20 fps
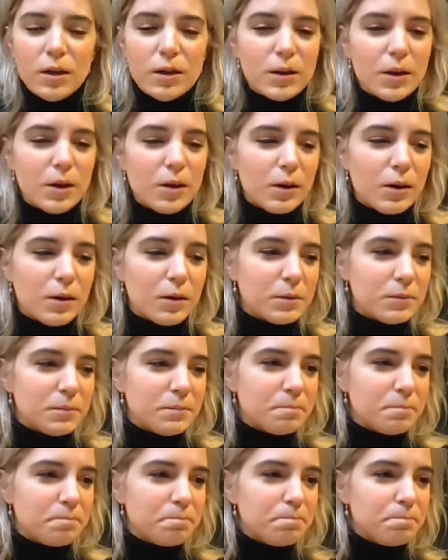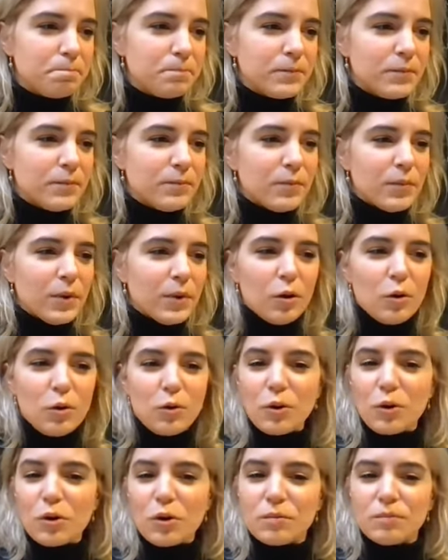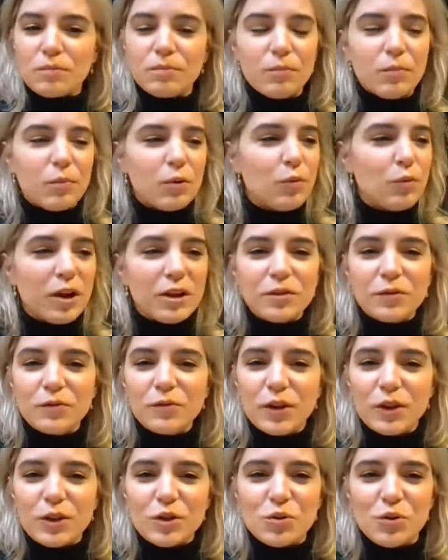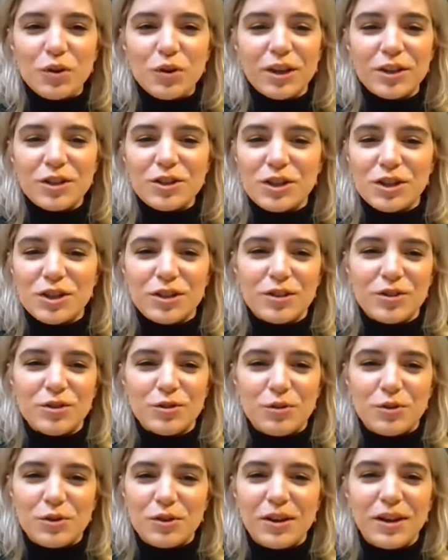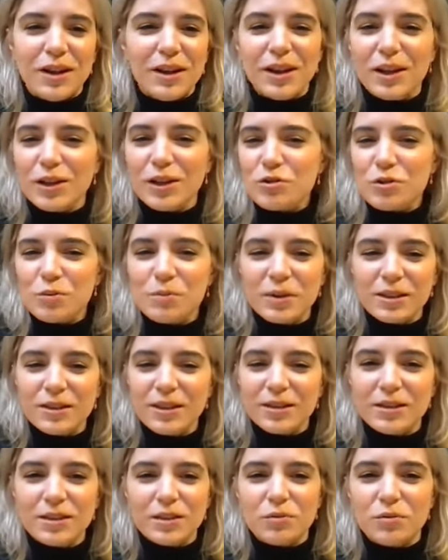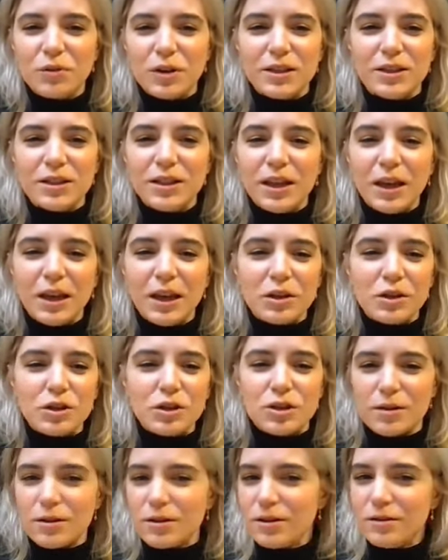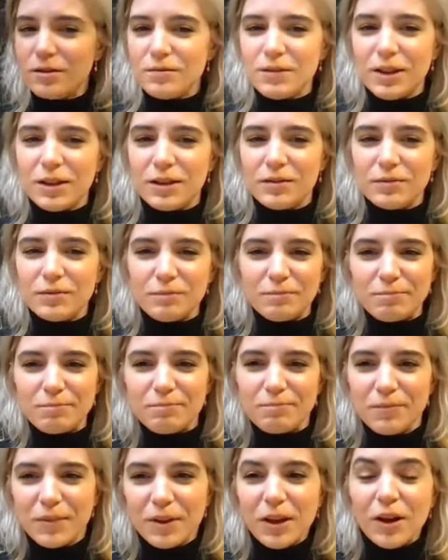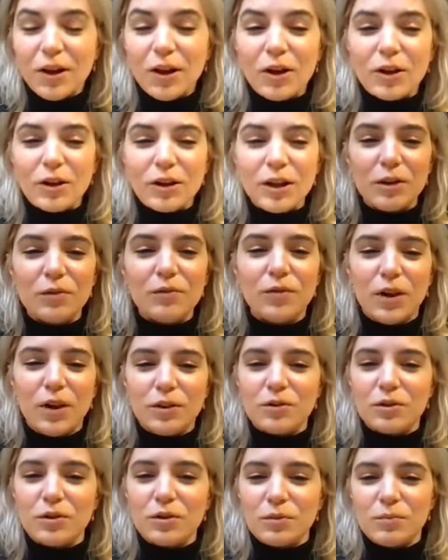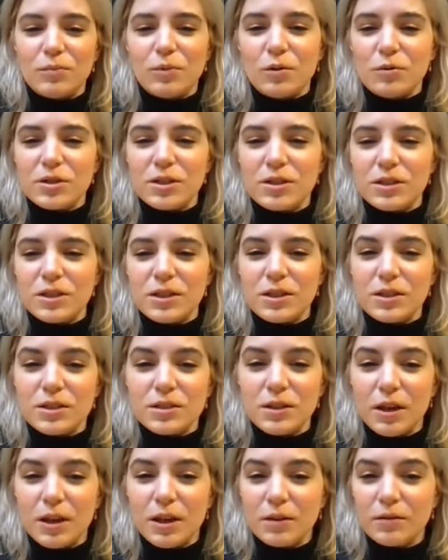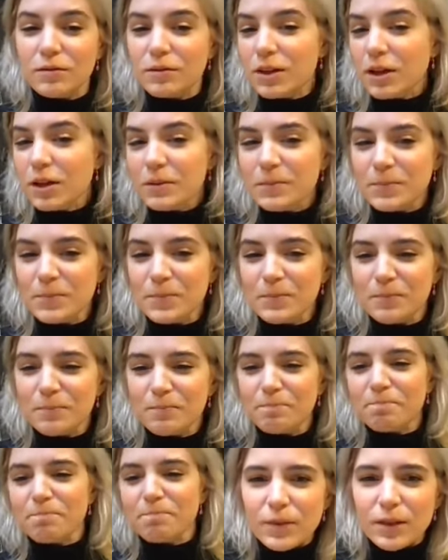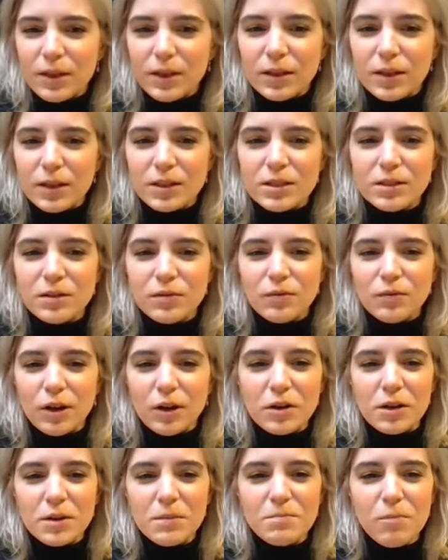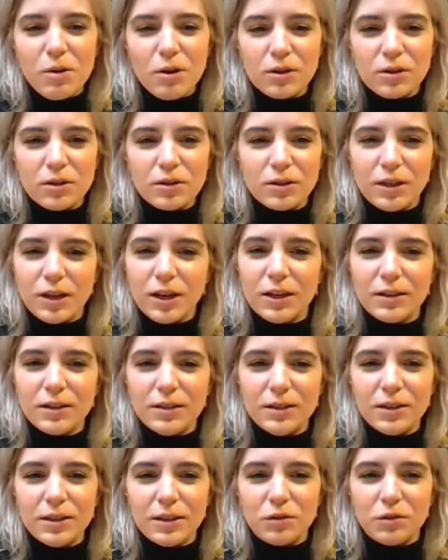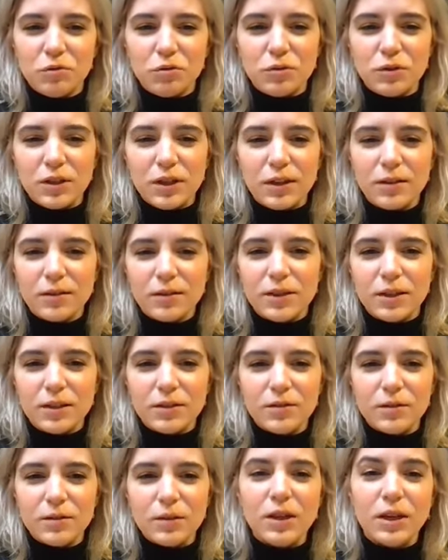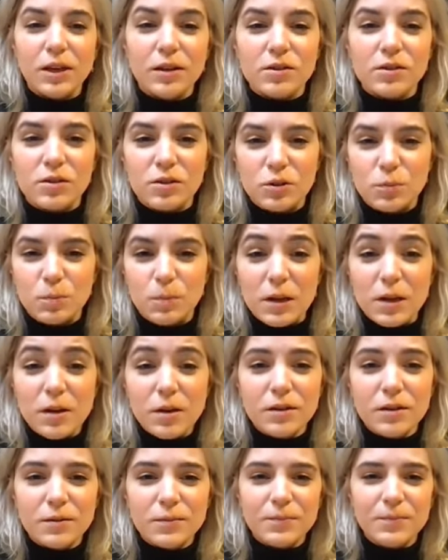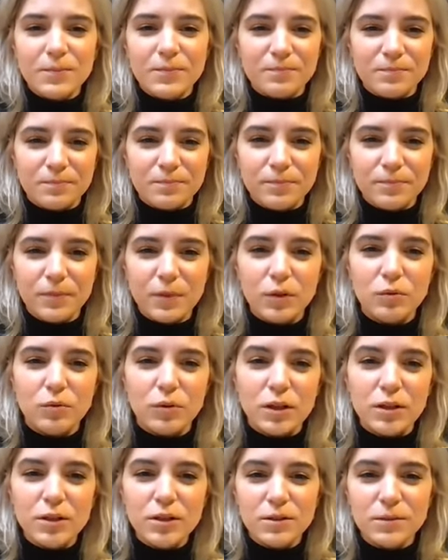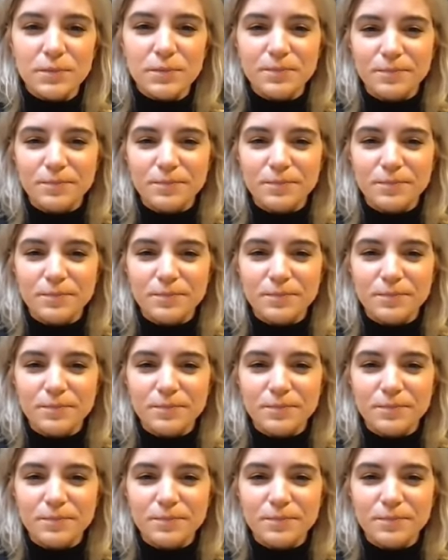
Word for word: um, or quantum fluctuations or electromagnetic radiation and a lot of other processes and yeah it's a very modern idea to think that things speak to us